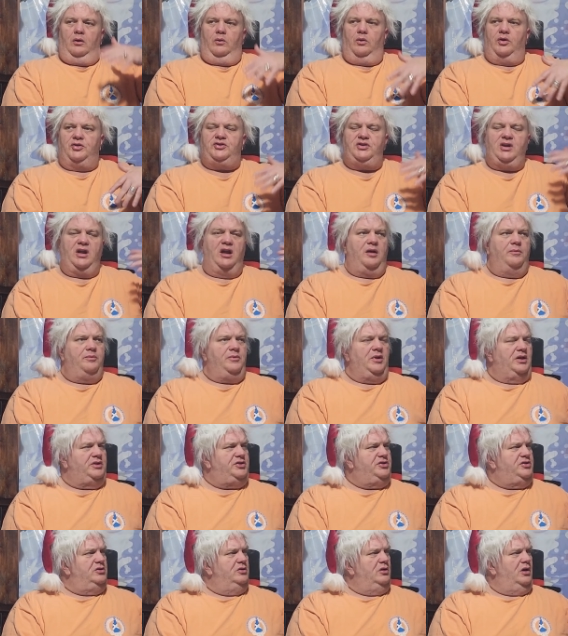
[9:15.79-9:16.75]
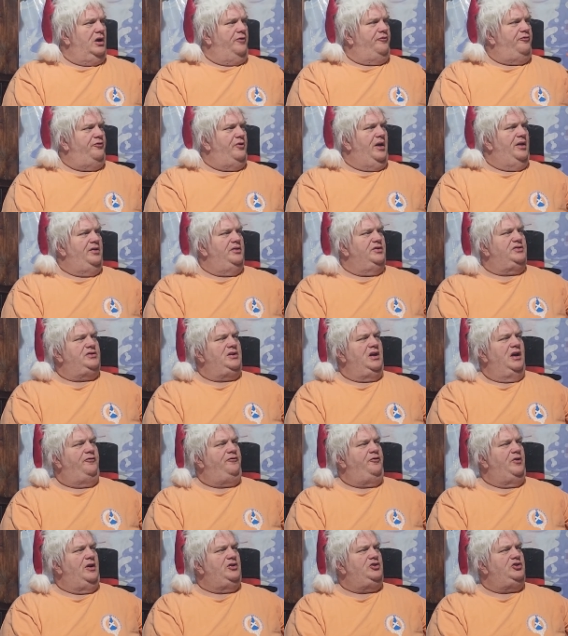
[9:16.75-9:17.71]
We're set up next to our friends
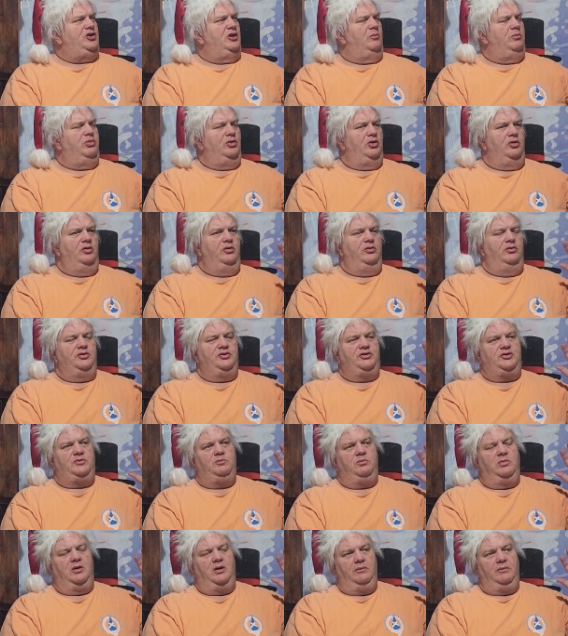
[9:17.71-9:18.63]
uh, Frenchy Blues